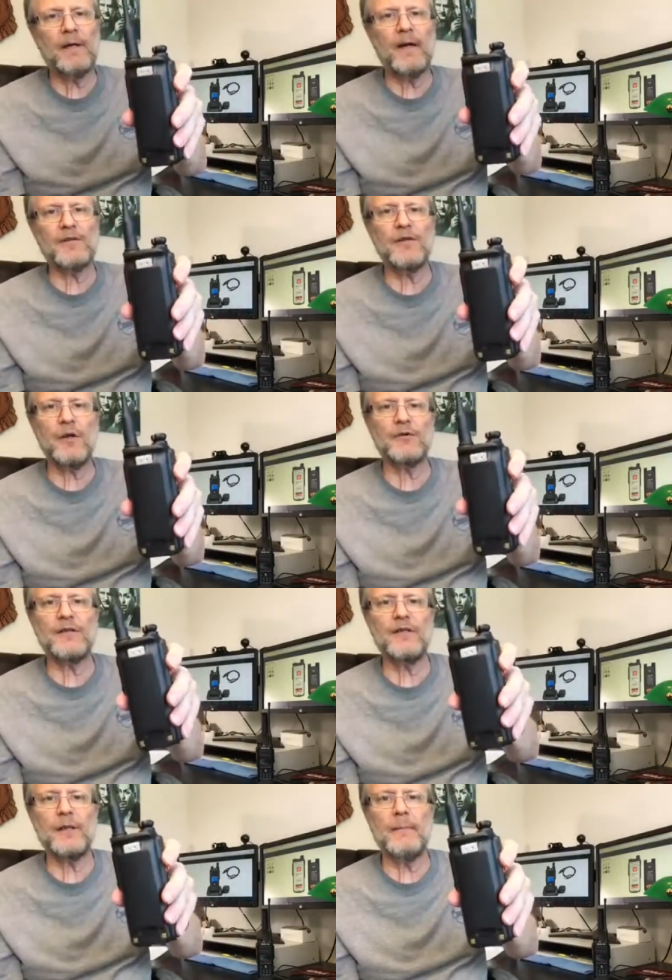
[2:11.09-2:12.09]
it actually goes
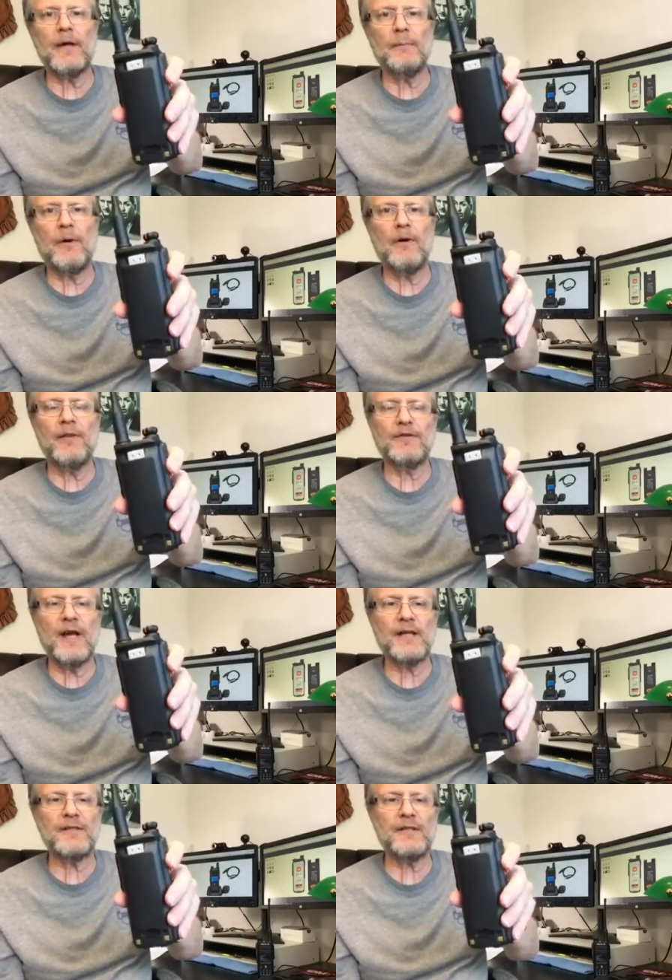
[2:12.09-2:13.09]
into the metal part of the
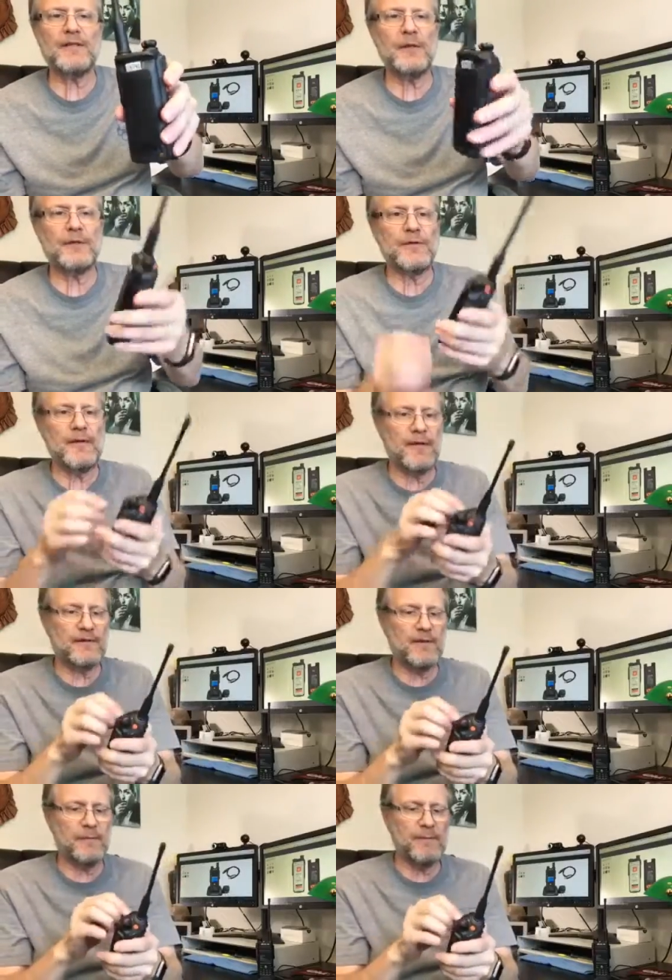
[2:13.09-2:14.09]
chassis, so it's not,
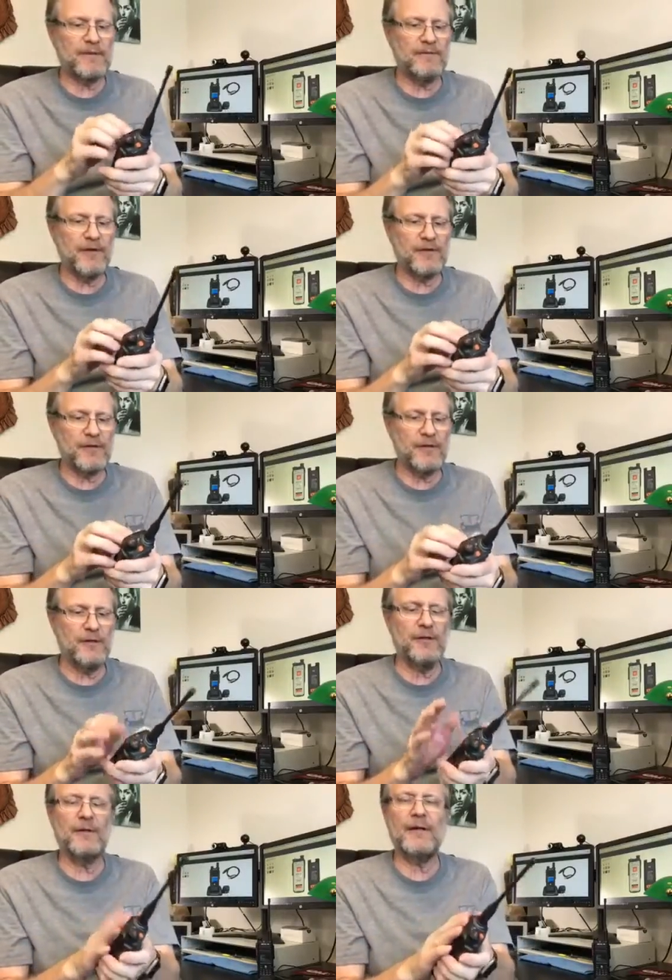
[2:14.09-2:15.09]
it's going to be very
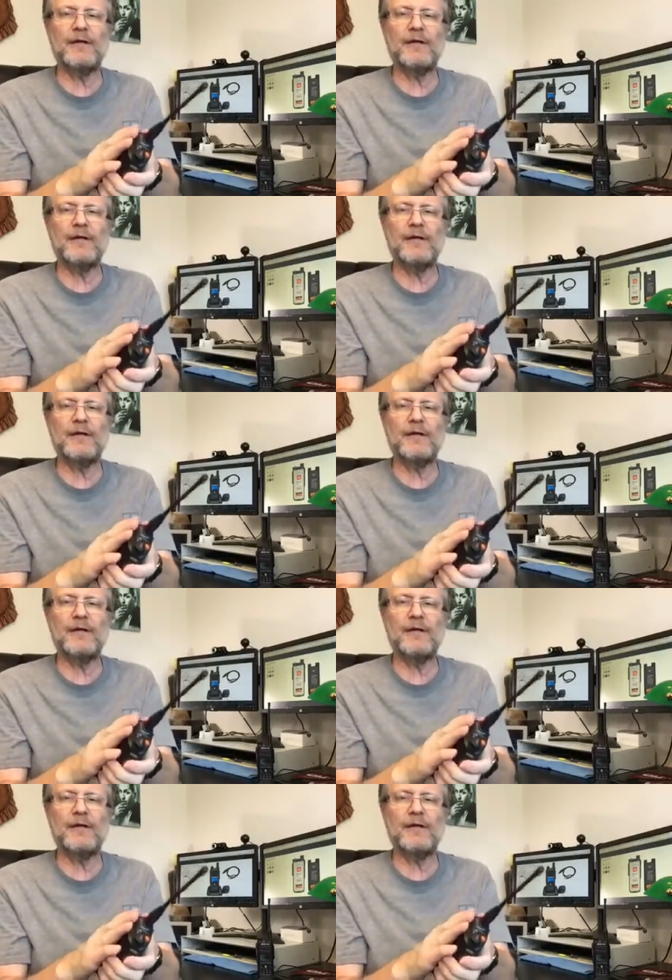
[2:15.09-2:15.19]
secure,